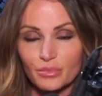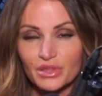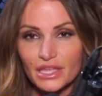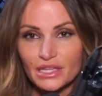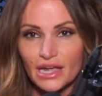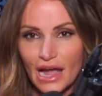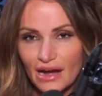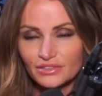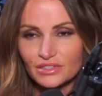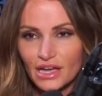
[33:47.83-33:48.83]
but then
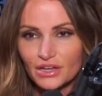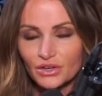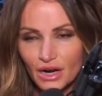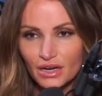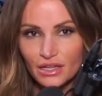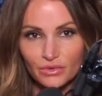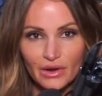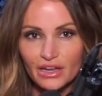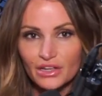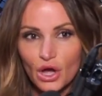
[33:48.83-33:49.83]
after that you're kind of
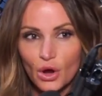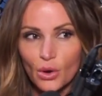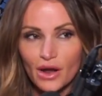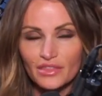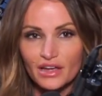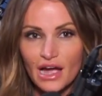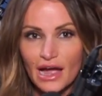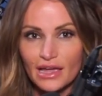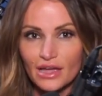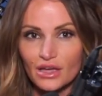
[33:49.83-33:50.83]
ready to go, and the
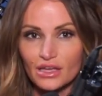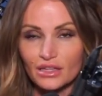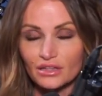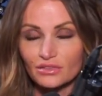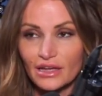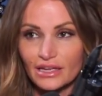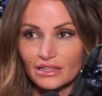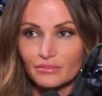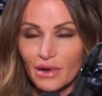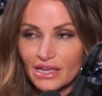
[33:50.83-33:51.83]
guy
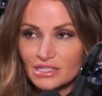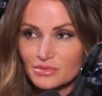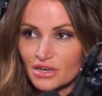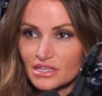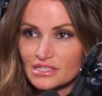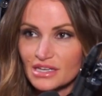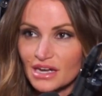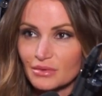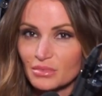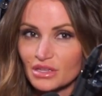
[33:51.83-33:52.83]
in my experience
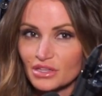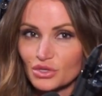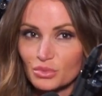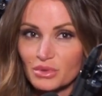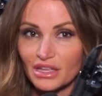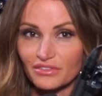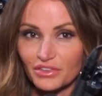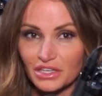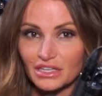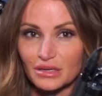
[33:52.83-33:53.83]
you'd be feel
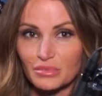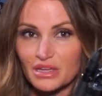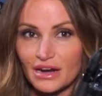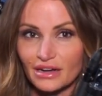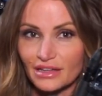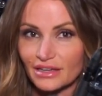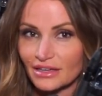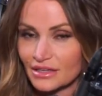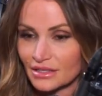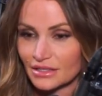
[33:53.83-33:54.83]
like you need to be kind of
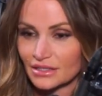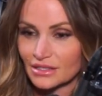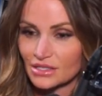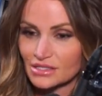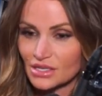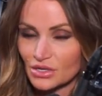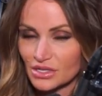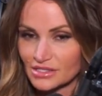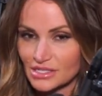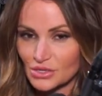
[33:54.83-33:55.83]

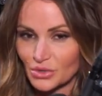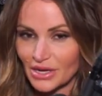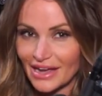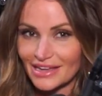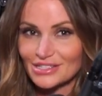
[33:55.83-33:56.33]
is this okay?